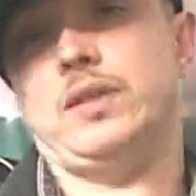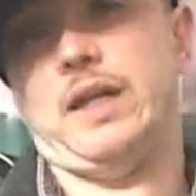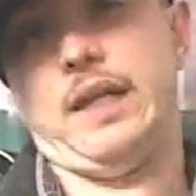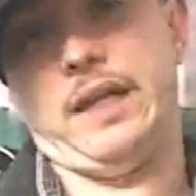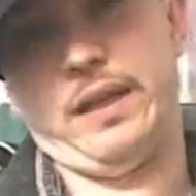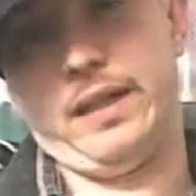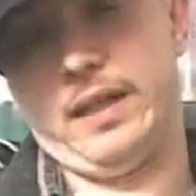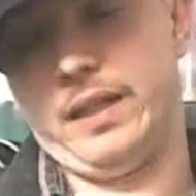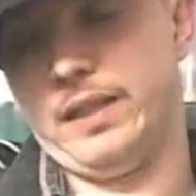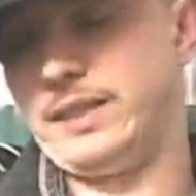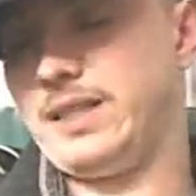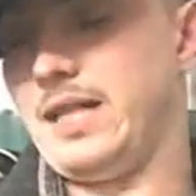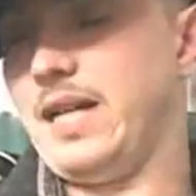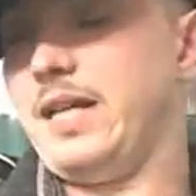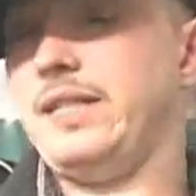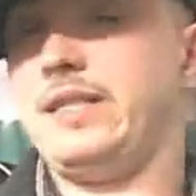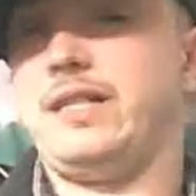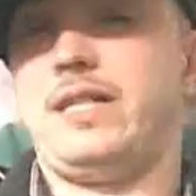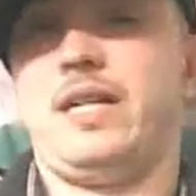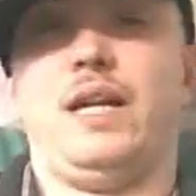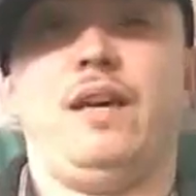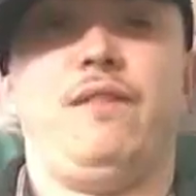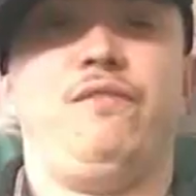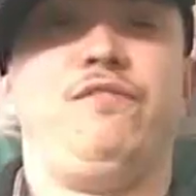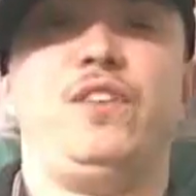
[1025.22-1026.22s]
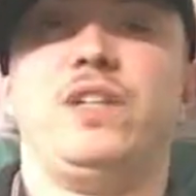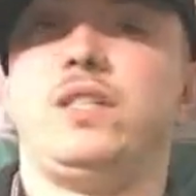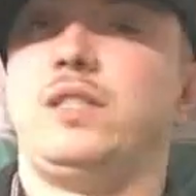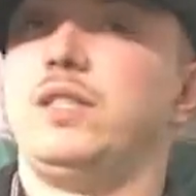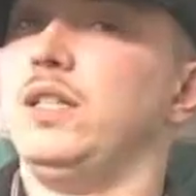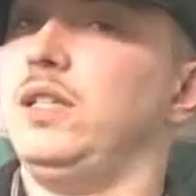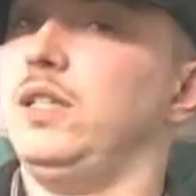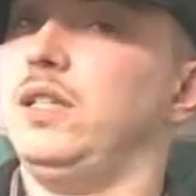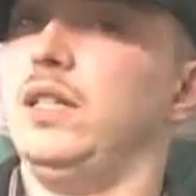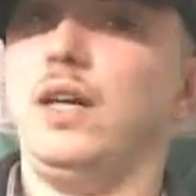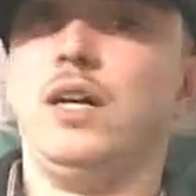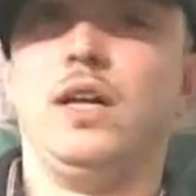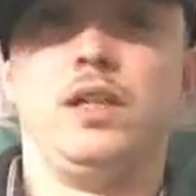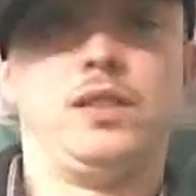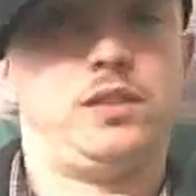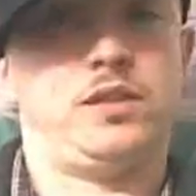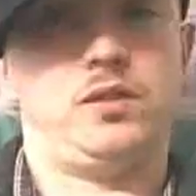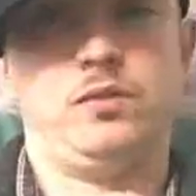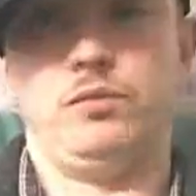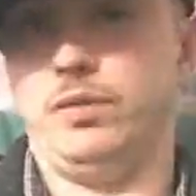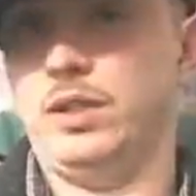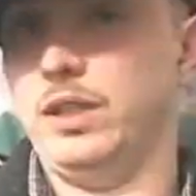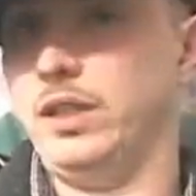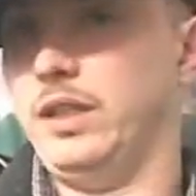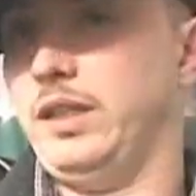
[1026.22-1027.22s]
and it'll take 10, 15 years
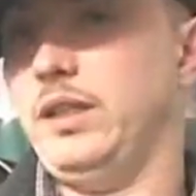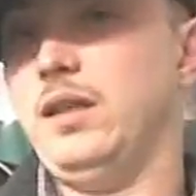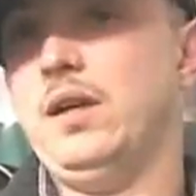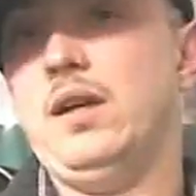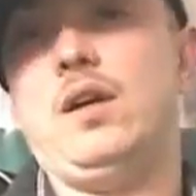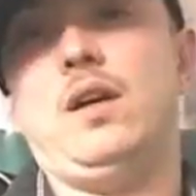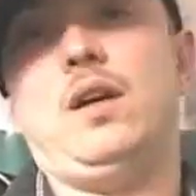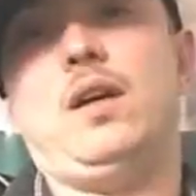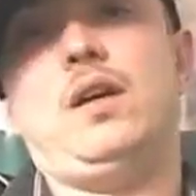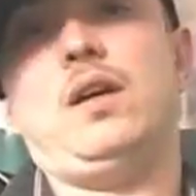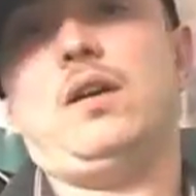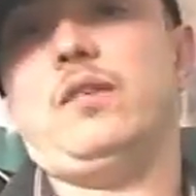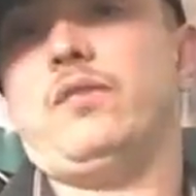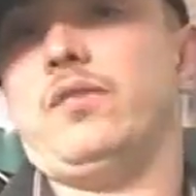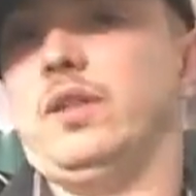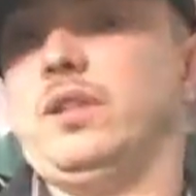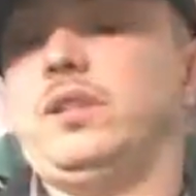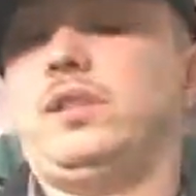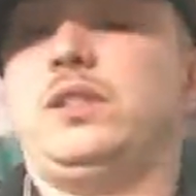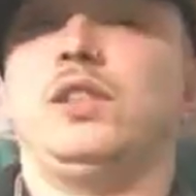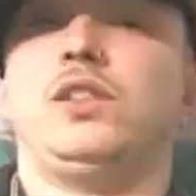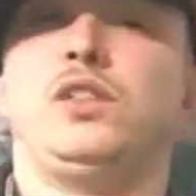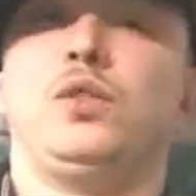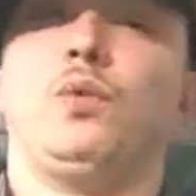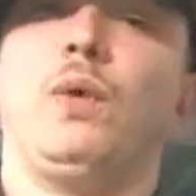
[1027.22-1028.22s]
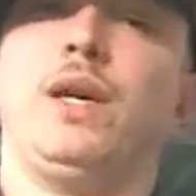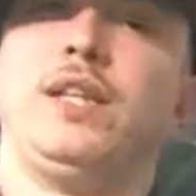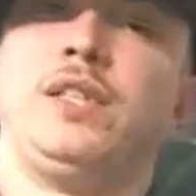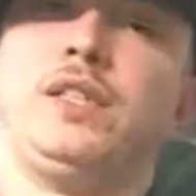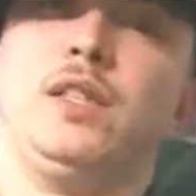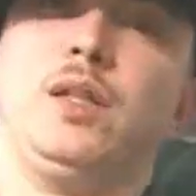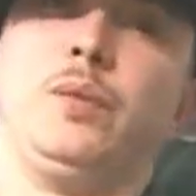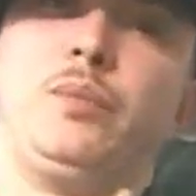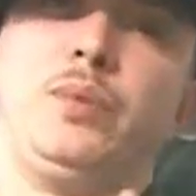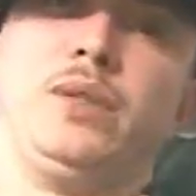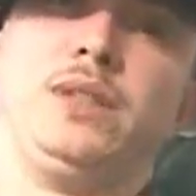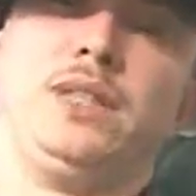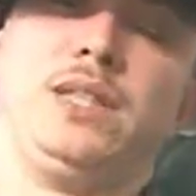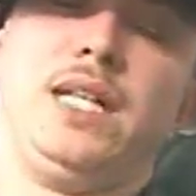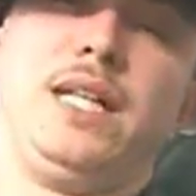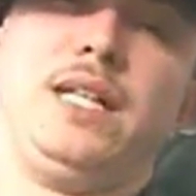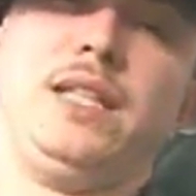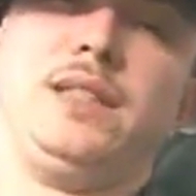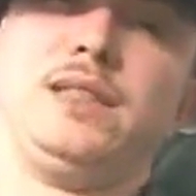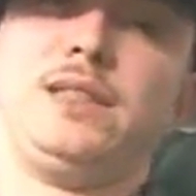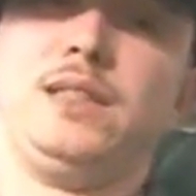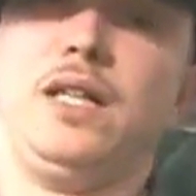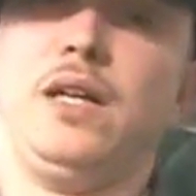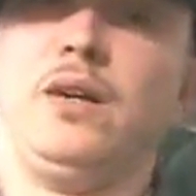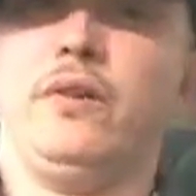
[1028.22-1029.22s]
for the situation to present
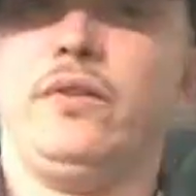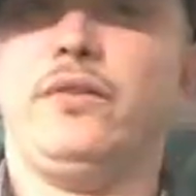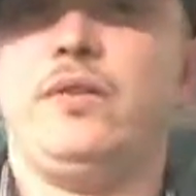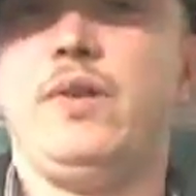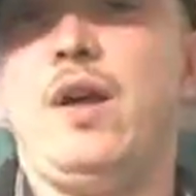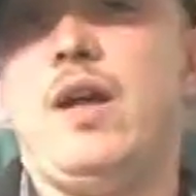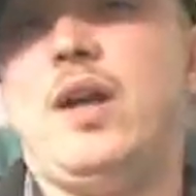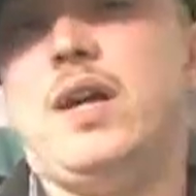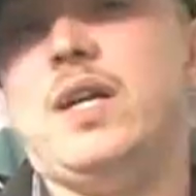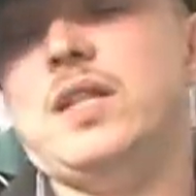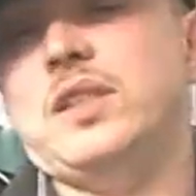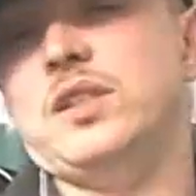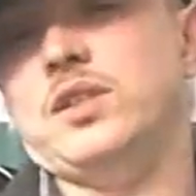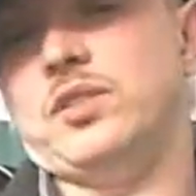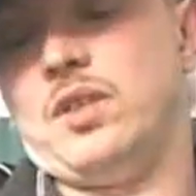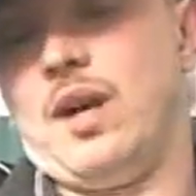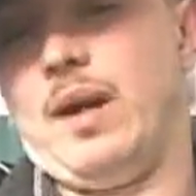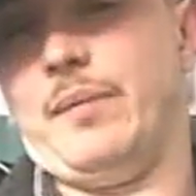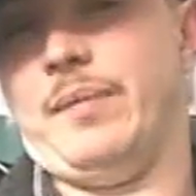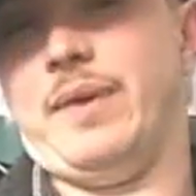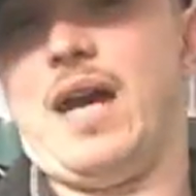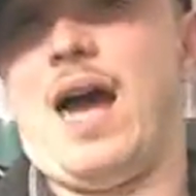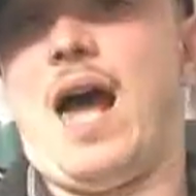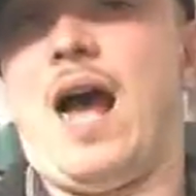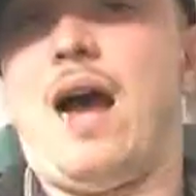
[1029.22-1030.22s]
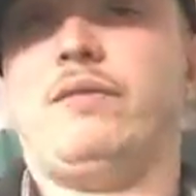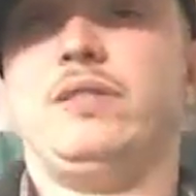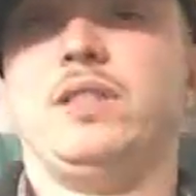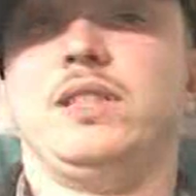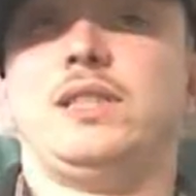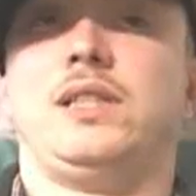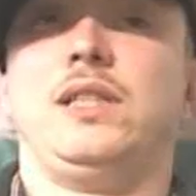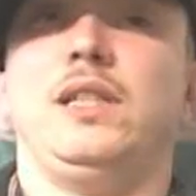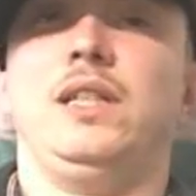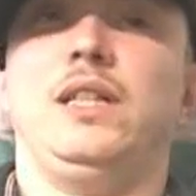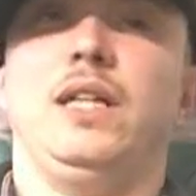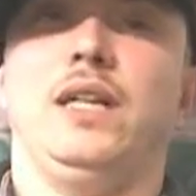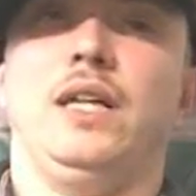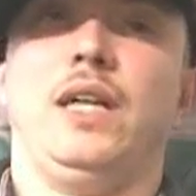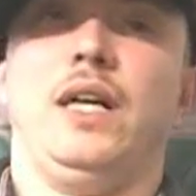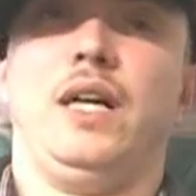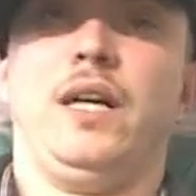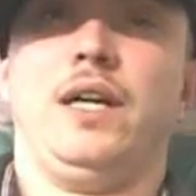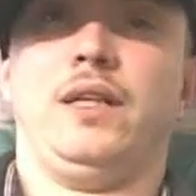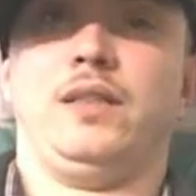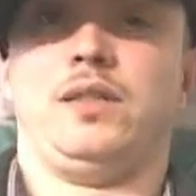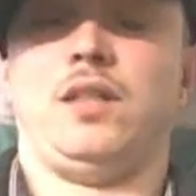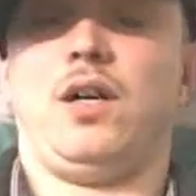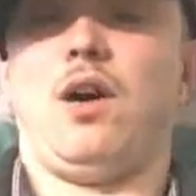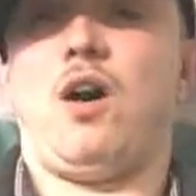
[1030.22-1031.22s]
itself. So, I mean, obviously,
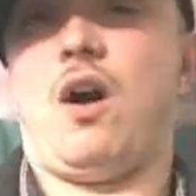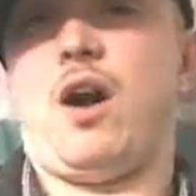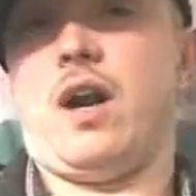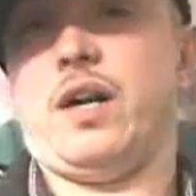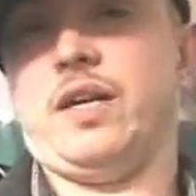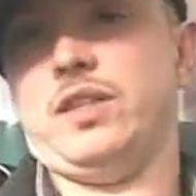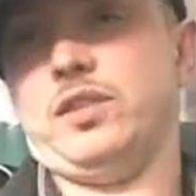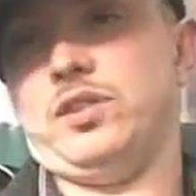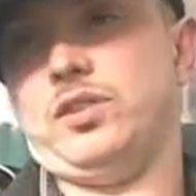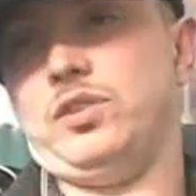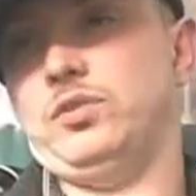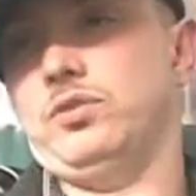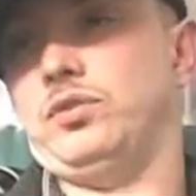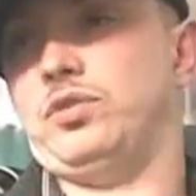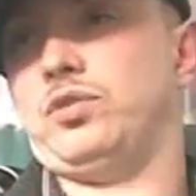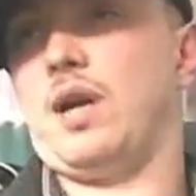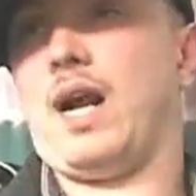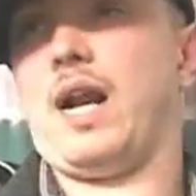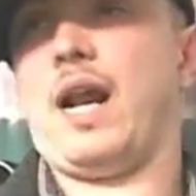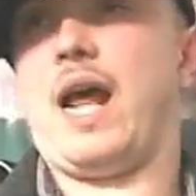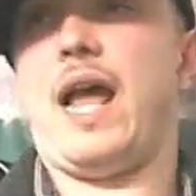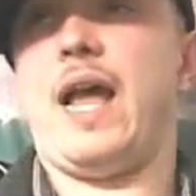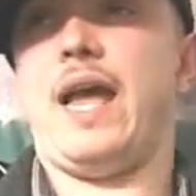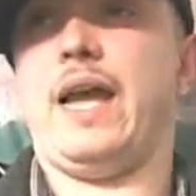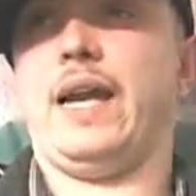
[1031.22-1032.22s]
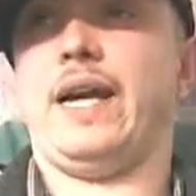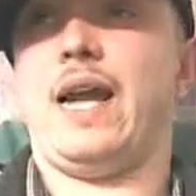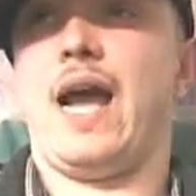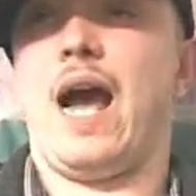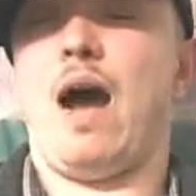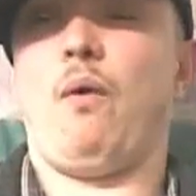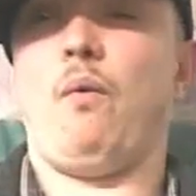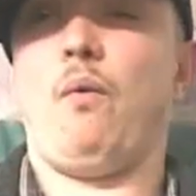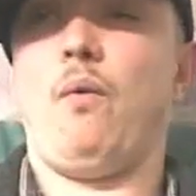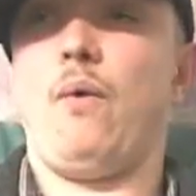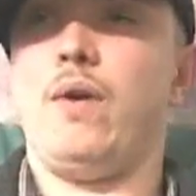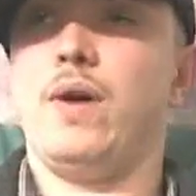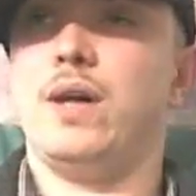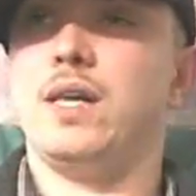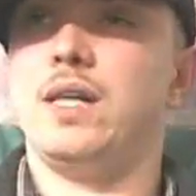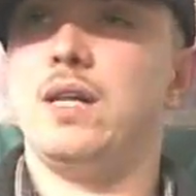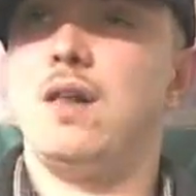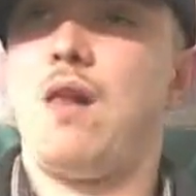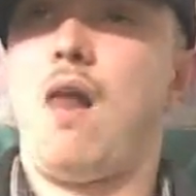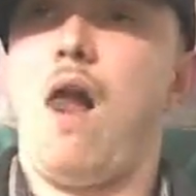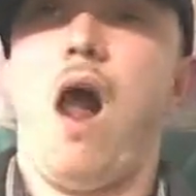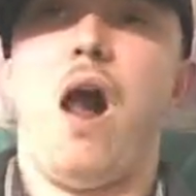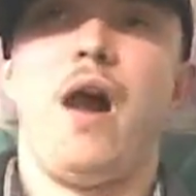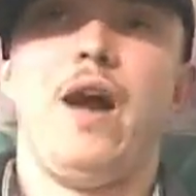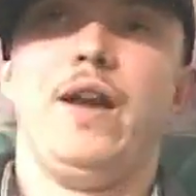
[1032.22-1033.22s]
as an artist, you try to hang out
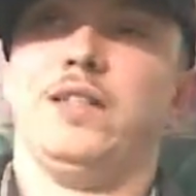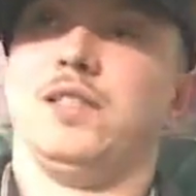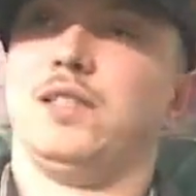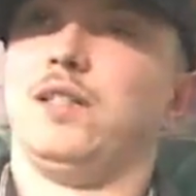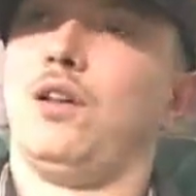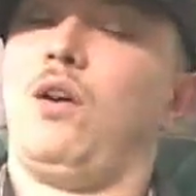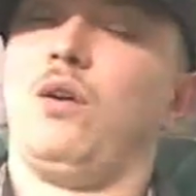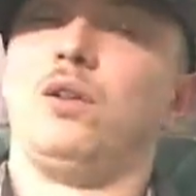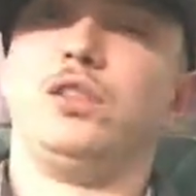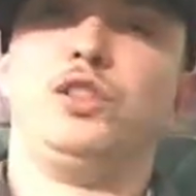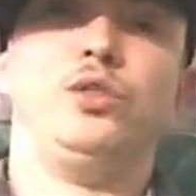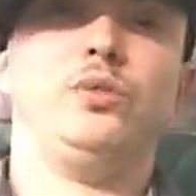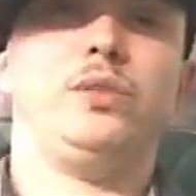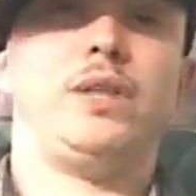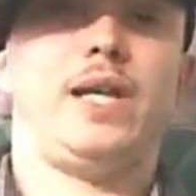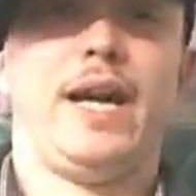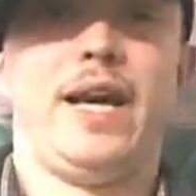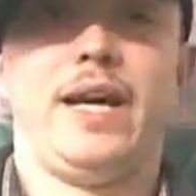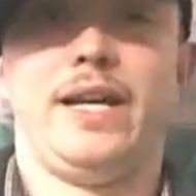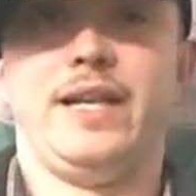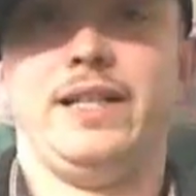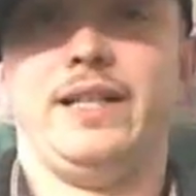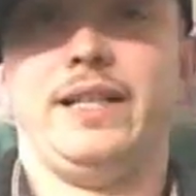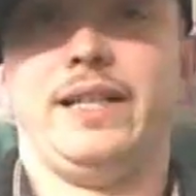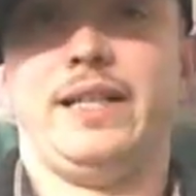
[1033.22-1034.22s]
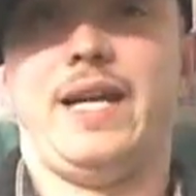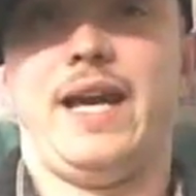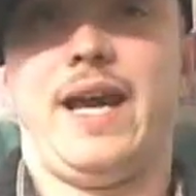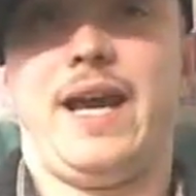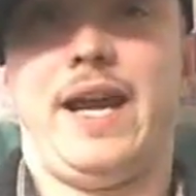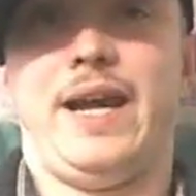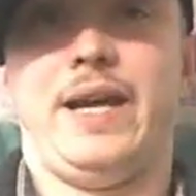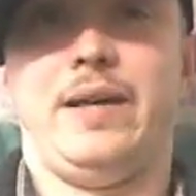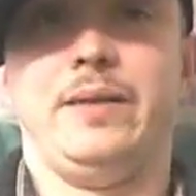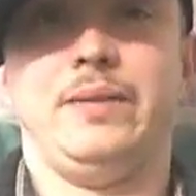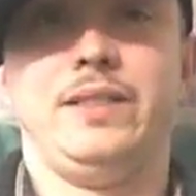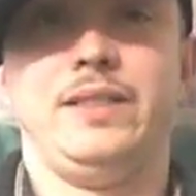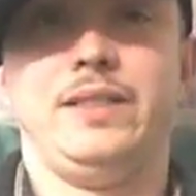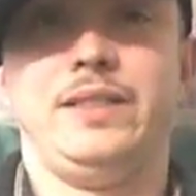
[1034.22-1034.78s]
as long as you can in the game